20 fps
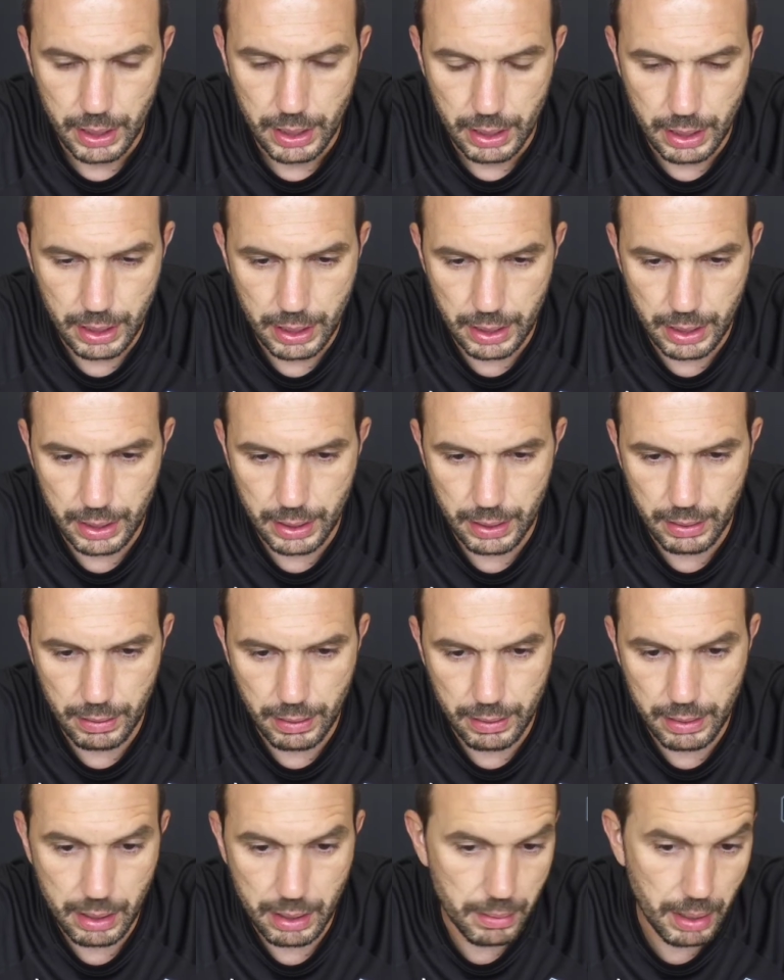
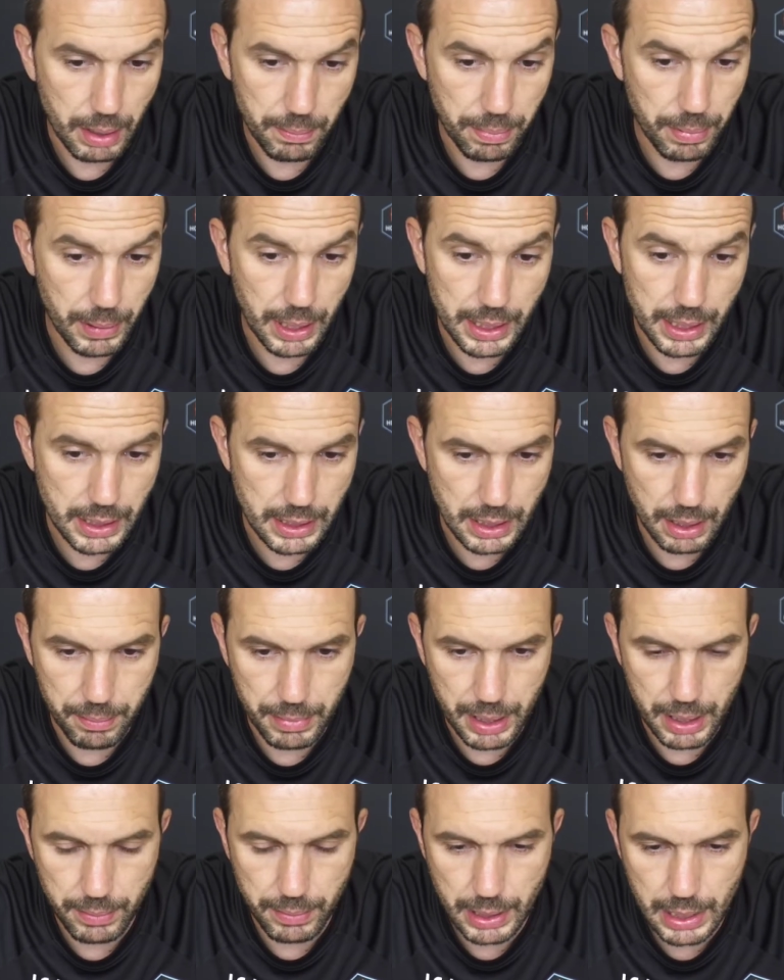And there are players that
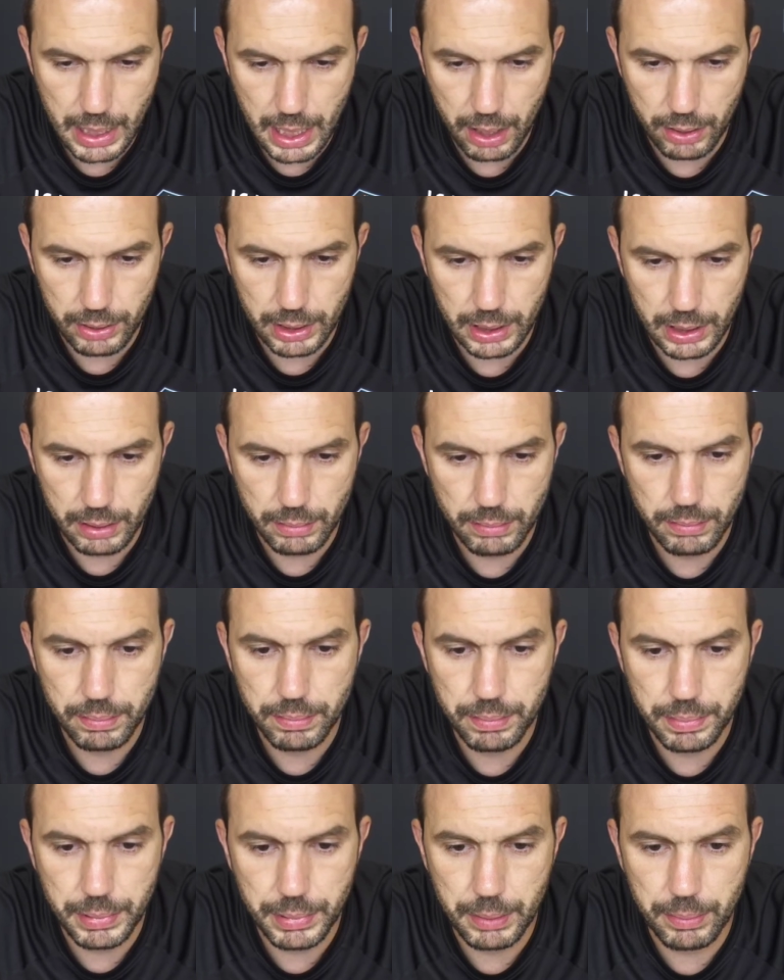maybe now that
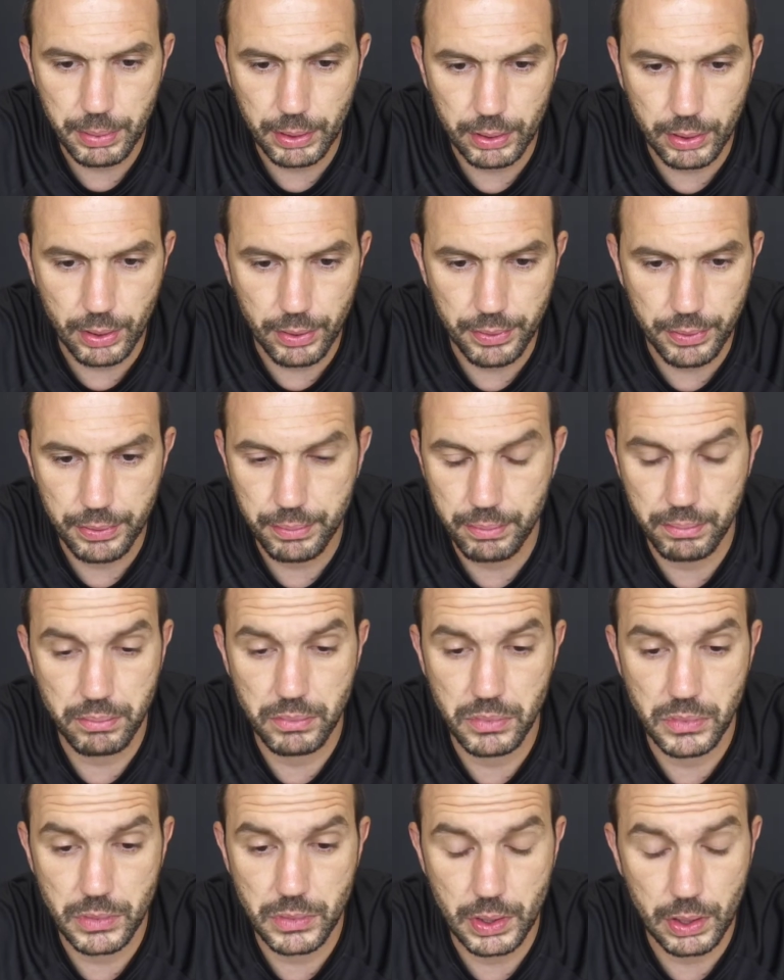people don't,
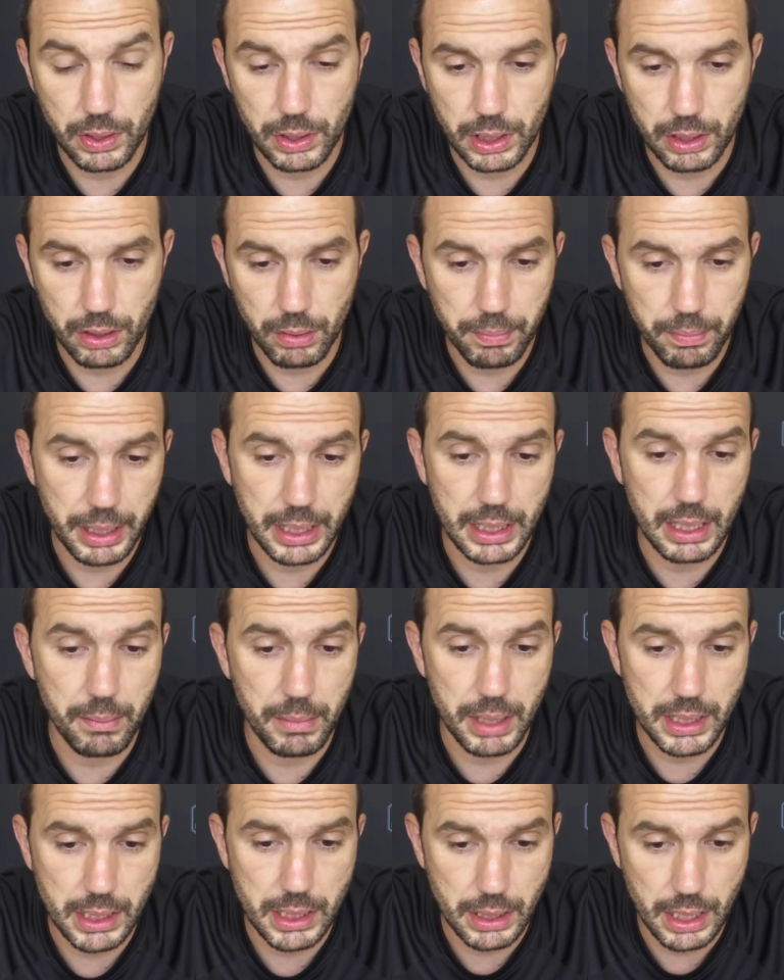you know, they don't pay that
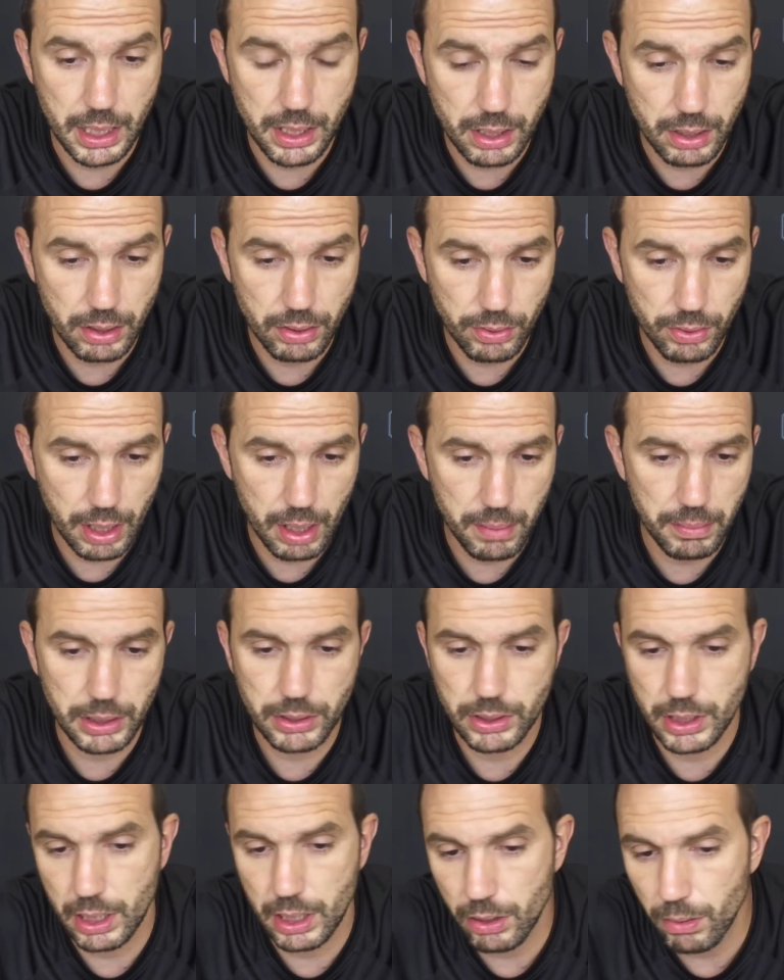much attention to them
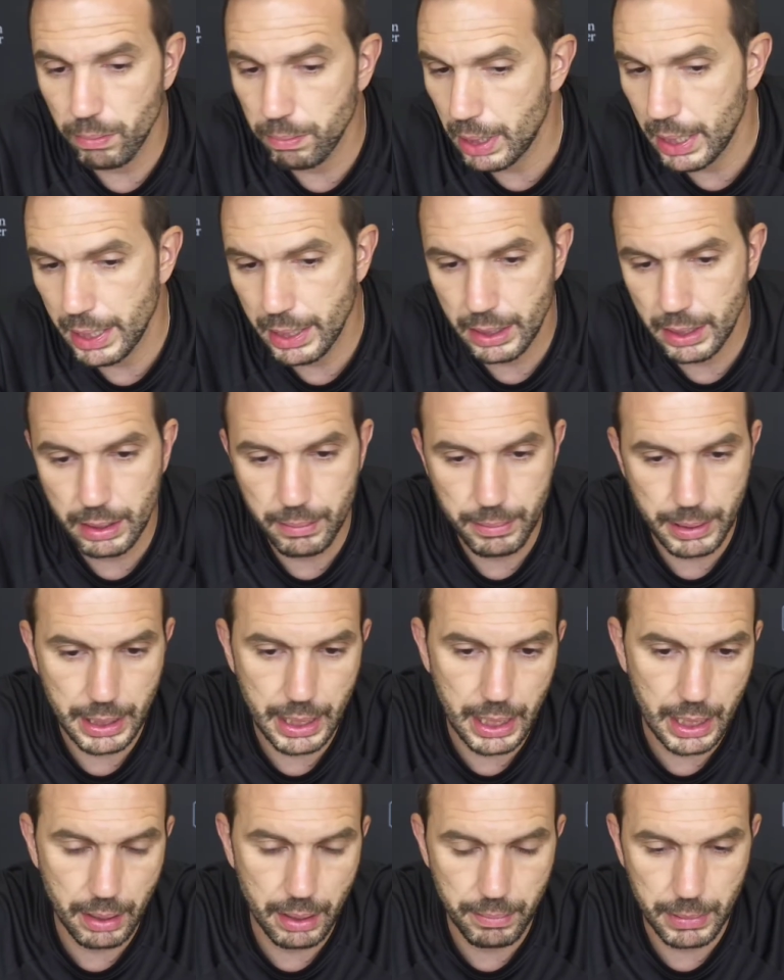because they're not playing every
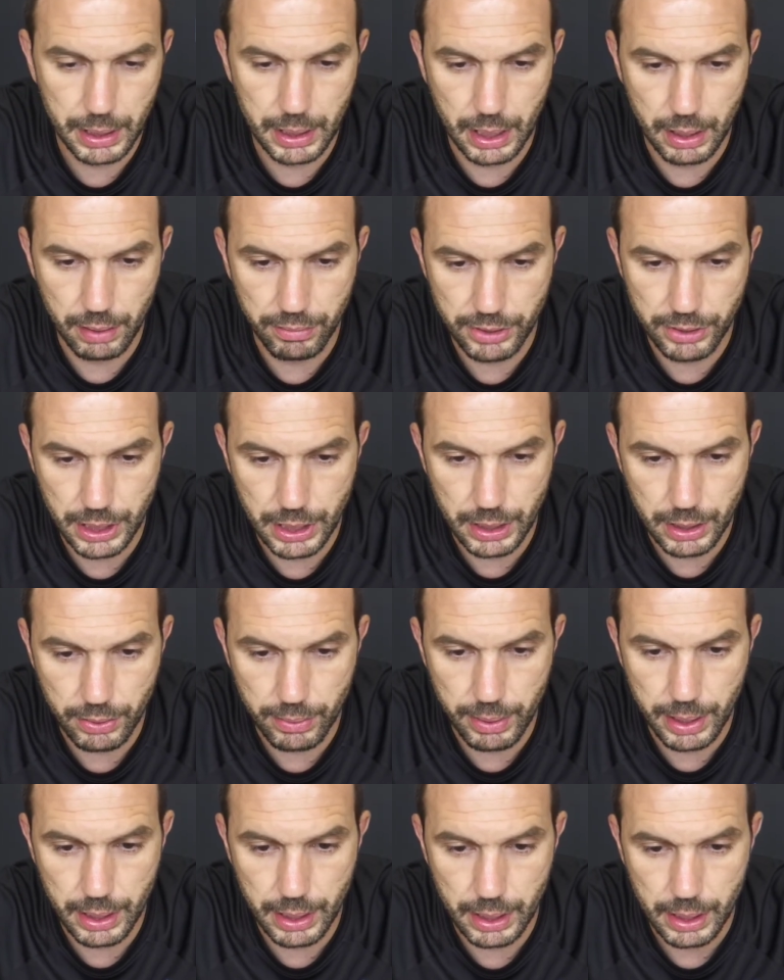game, but I've seen
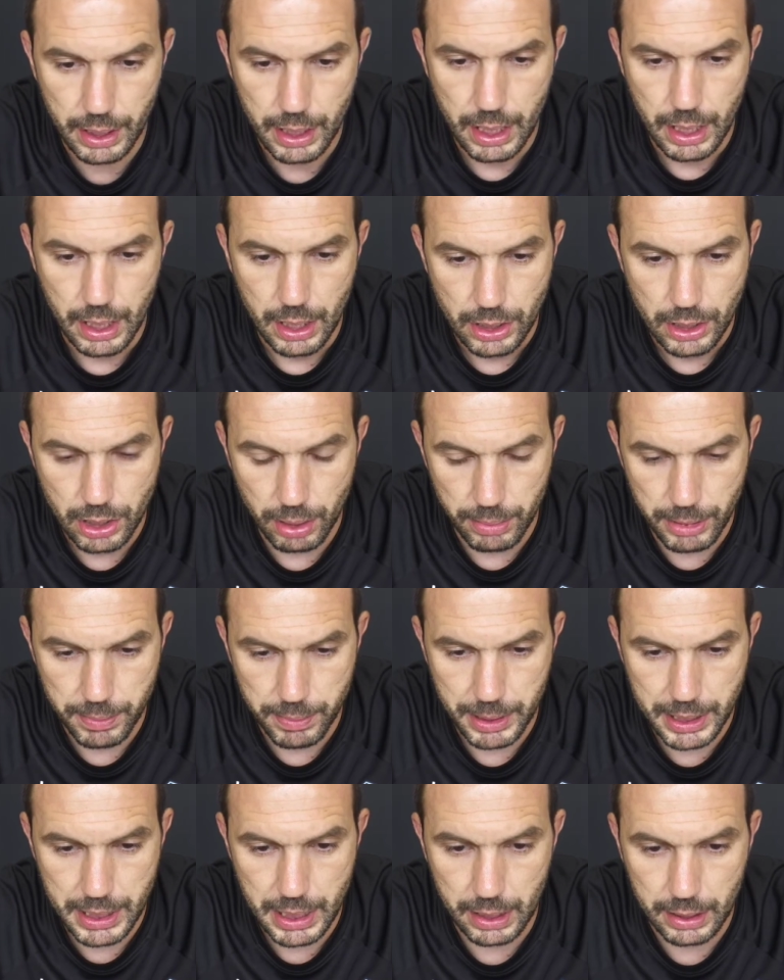already some
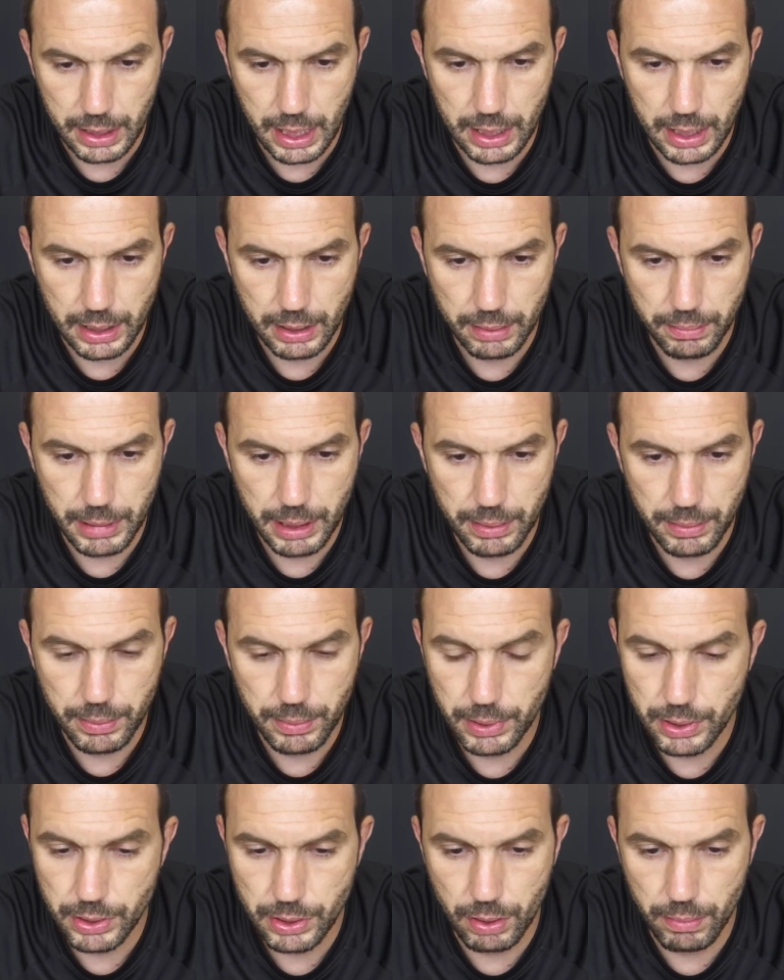special talent maybe
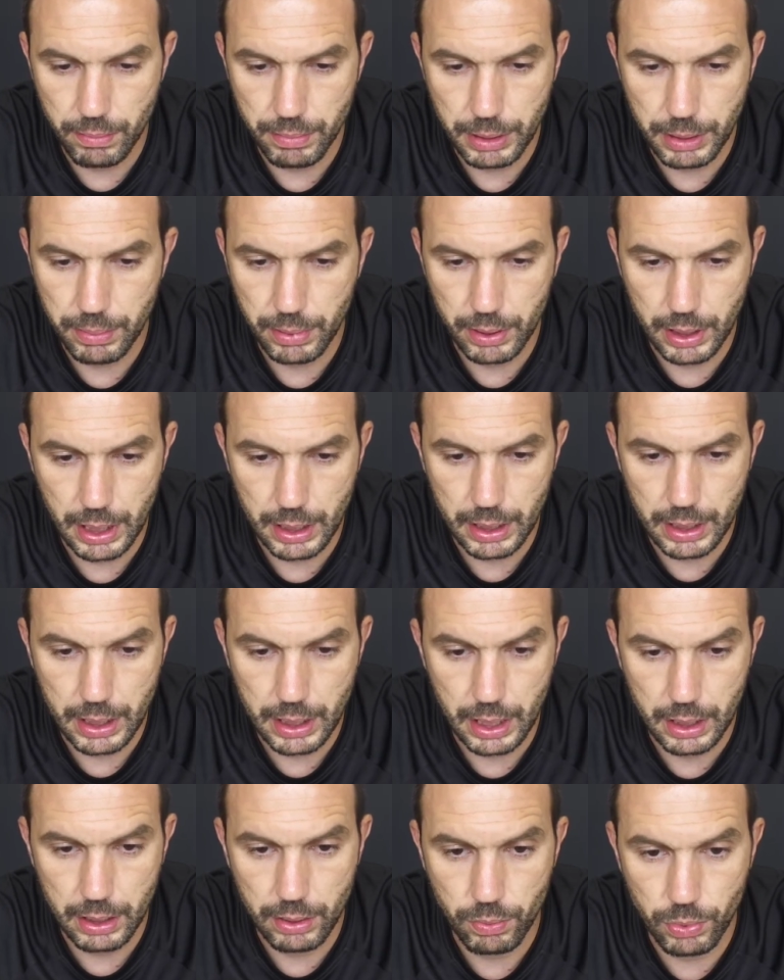with some people
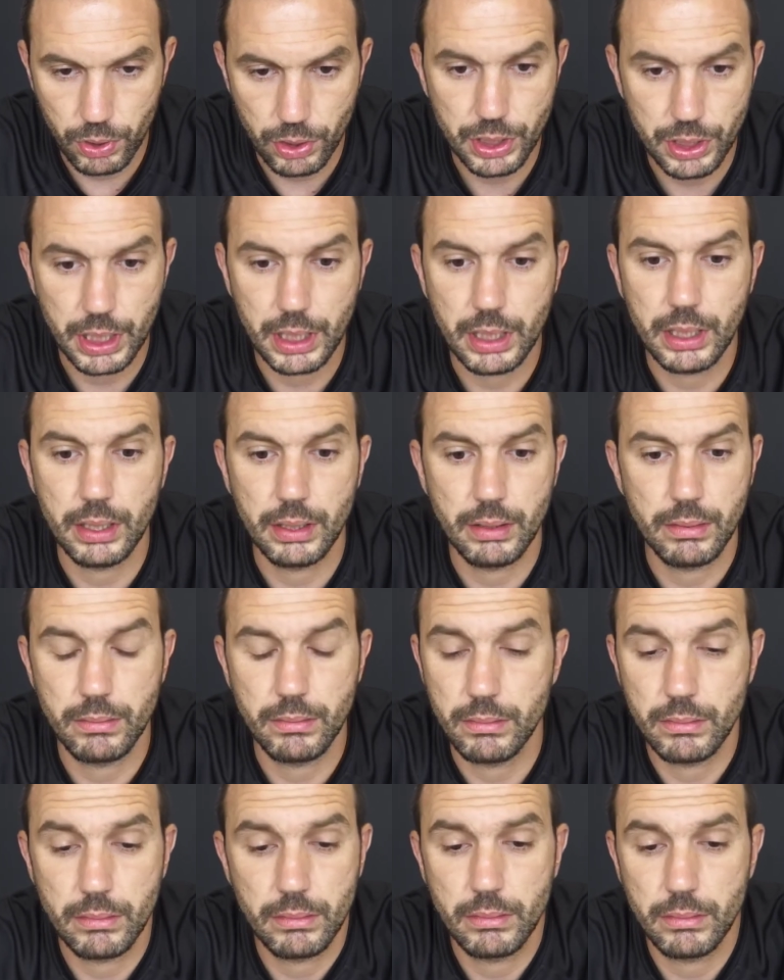that
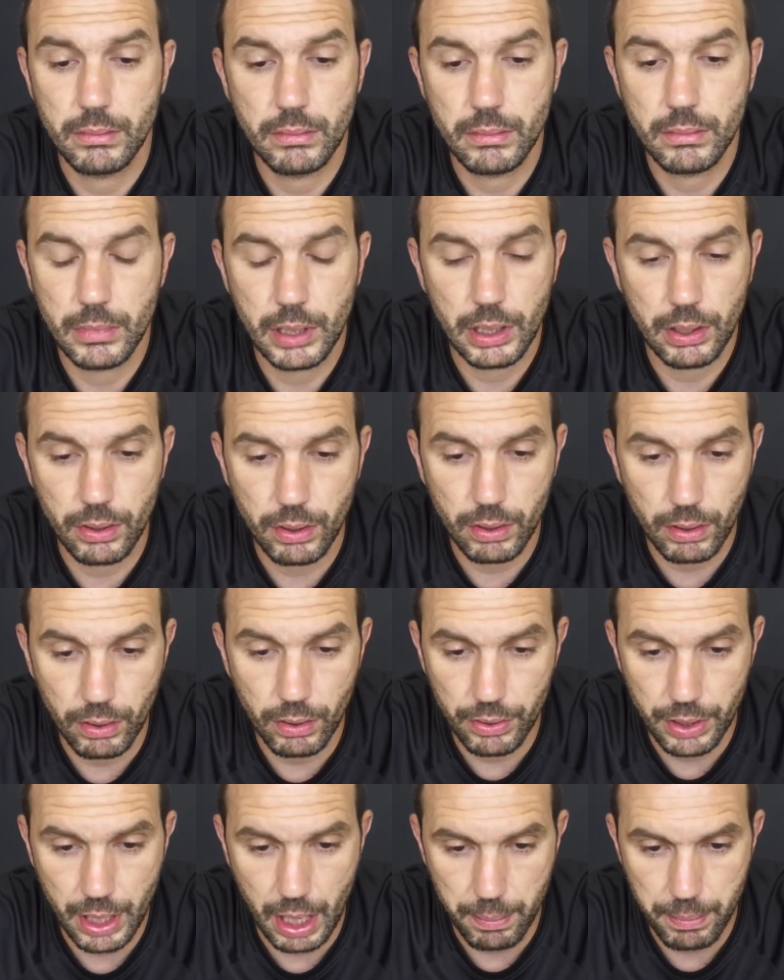wasn't
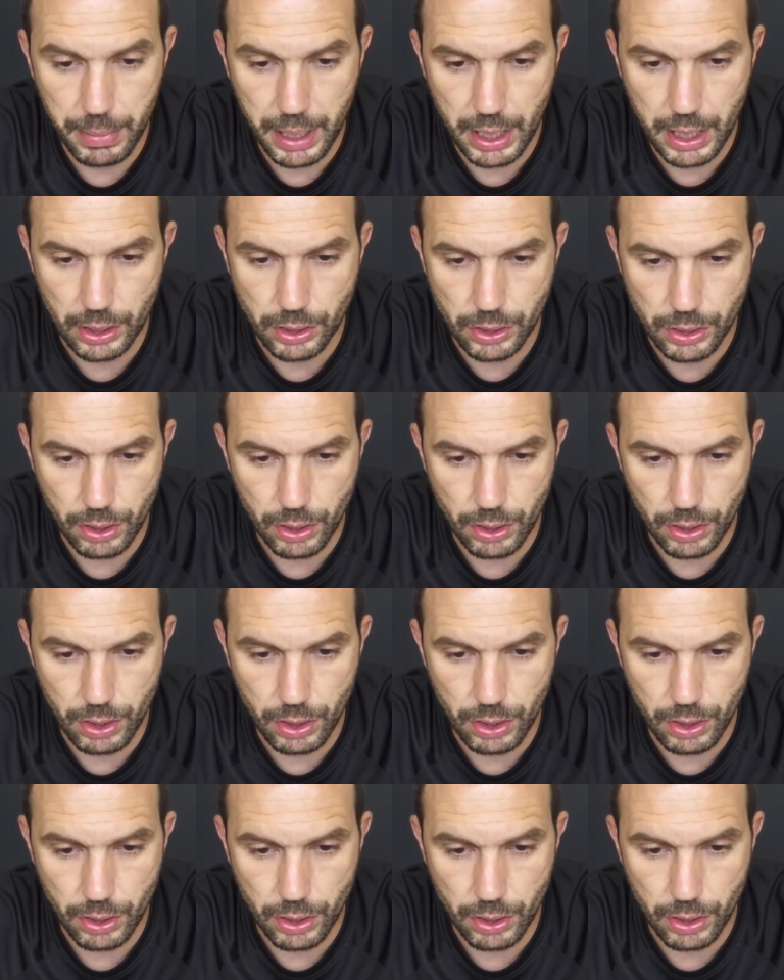on that page.